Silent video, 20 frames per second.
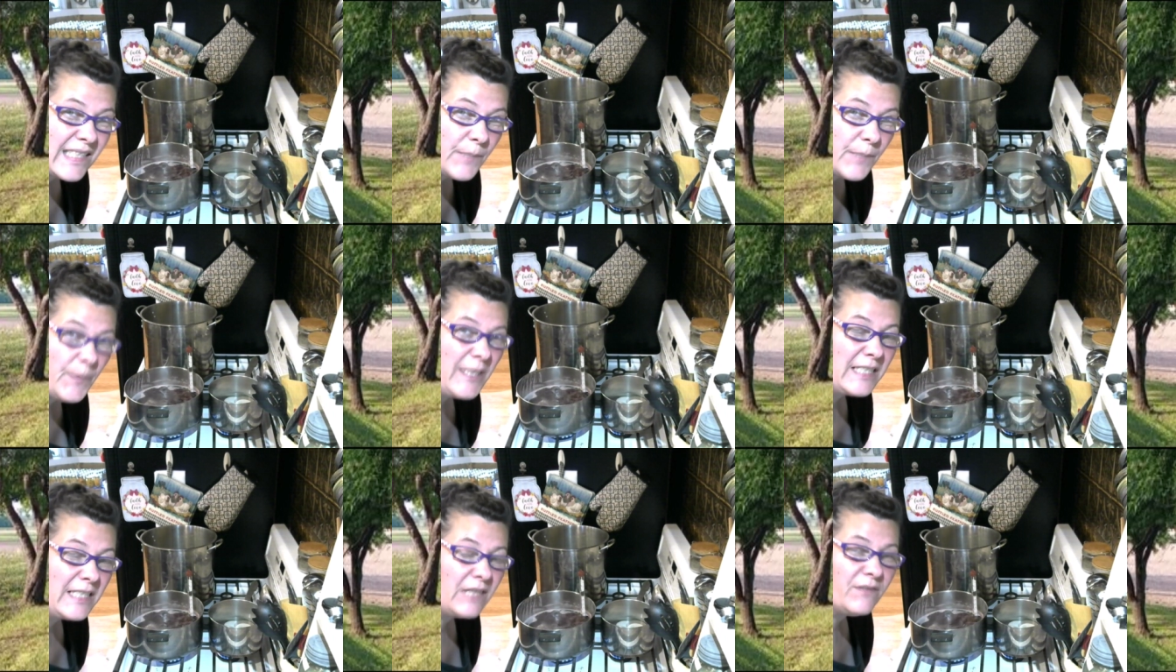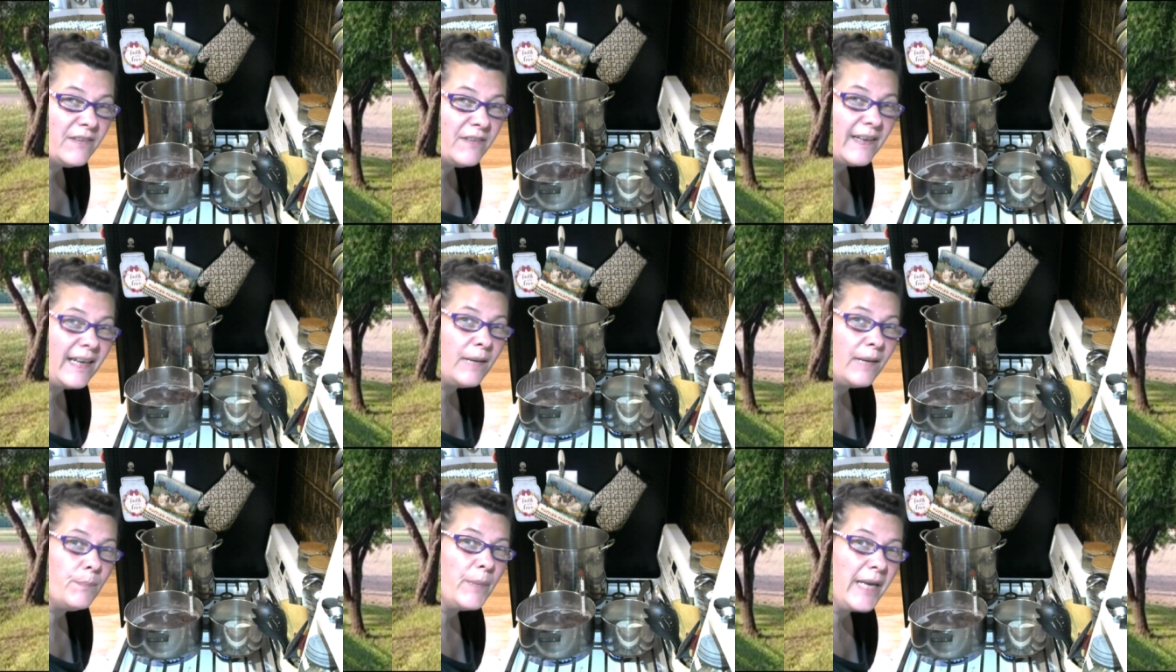
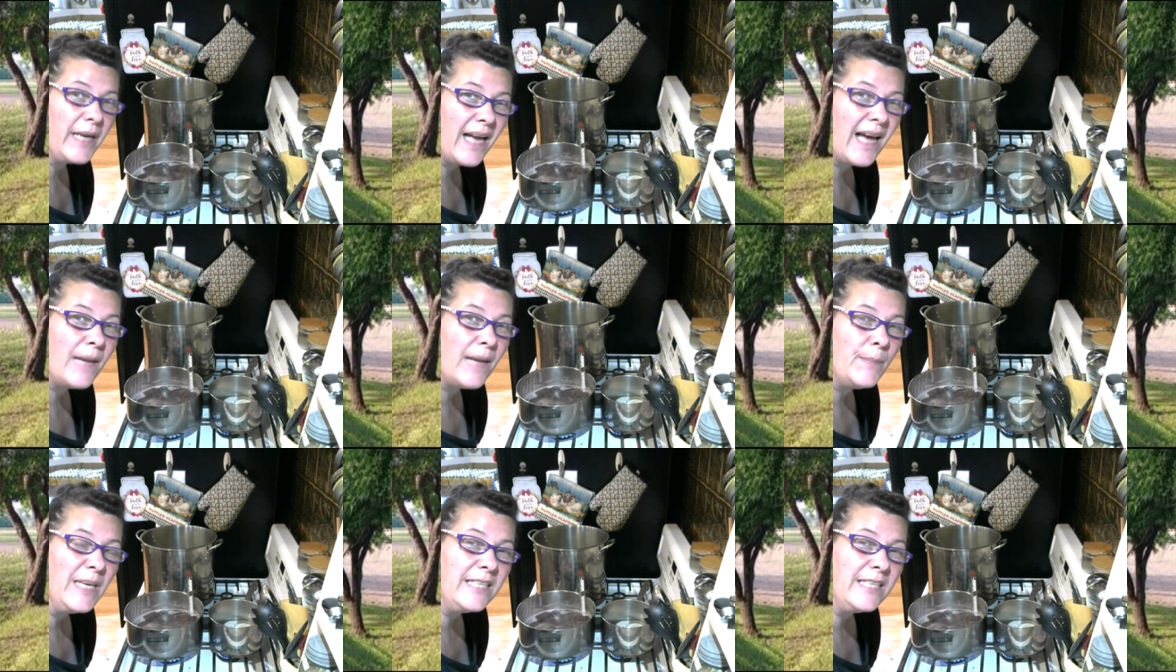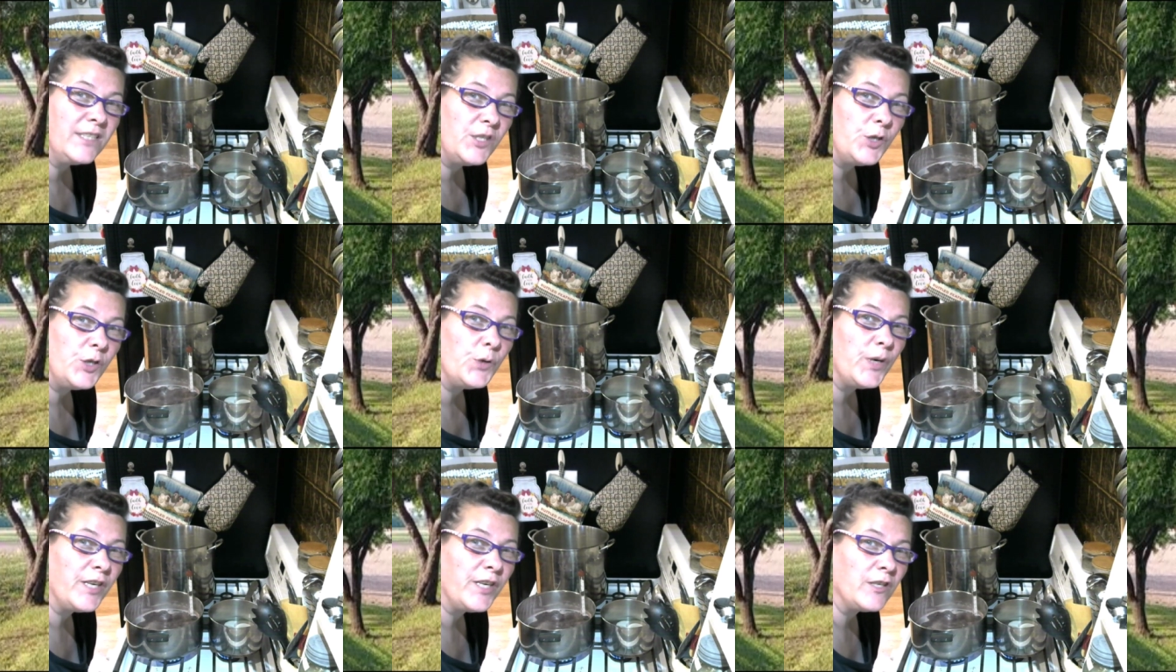specify, but I mean
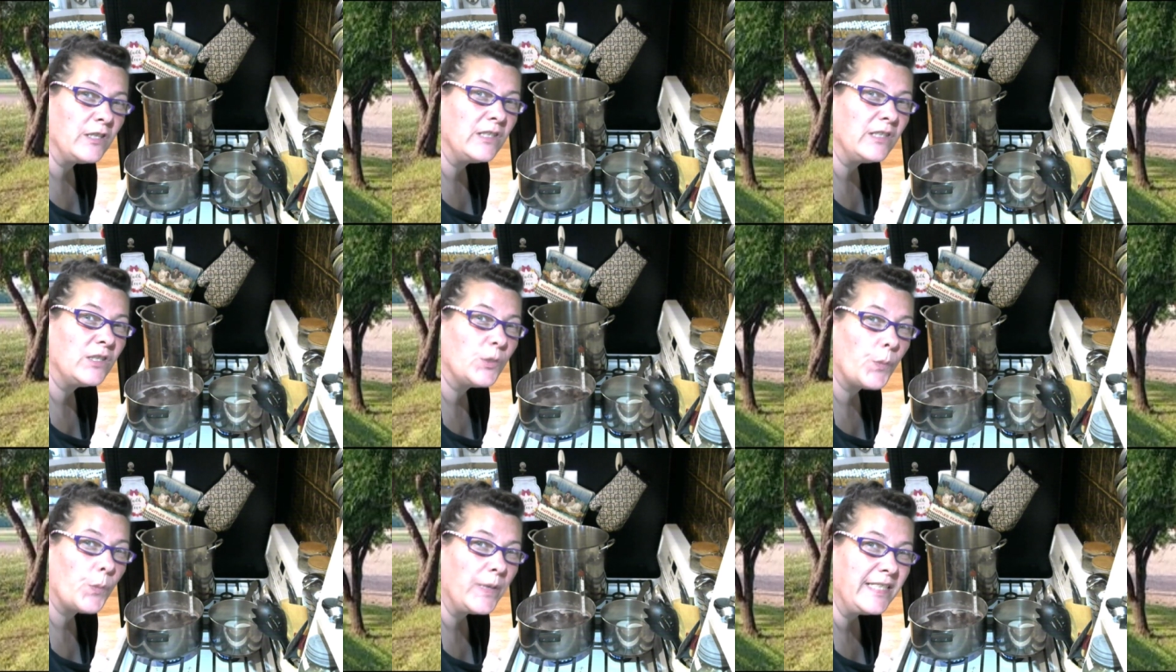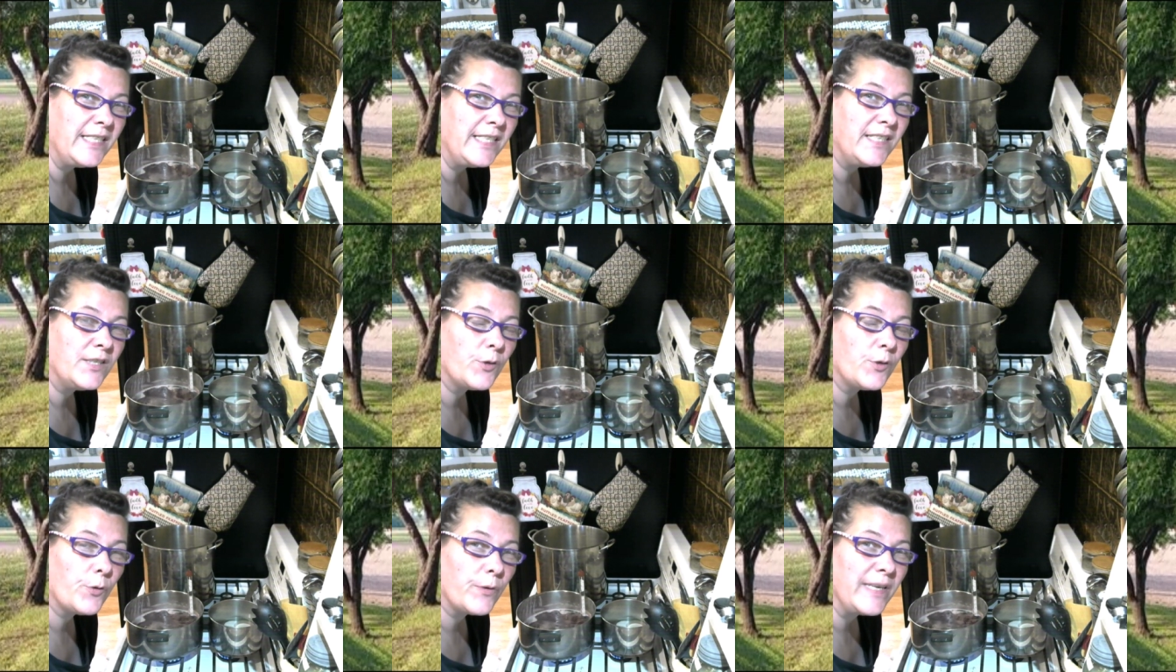220
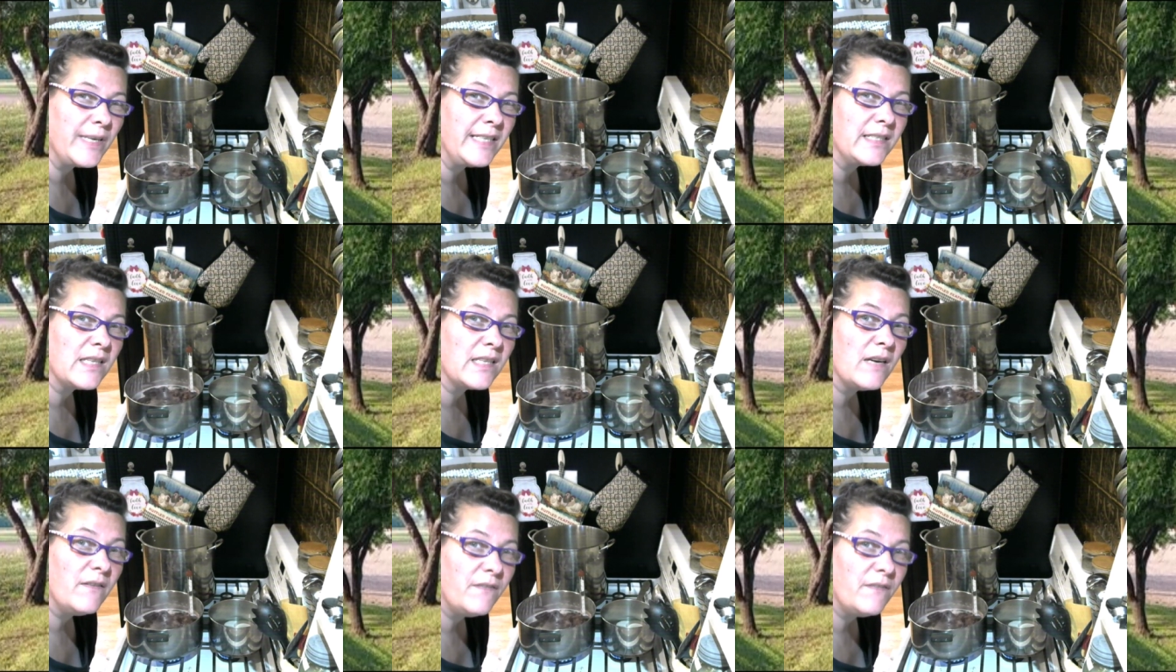degrees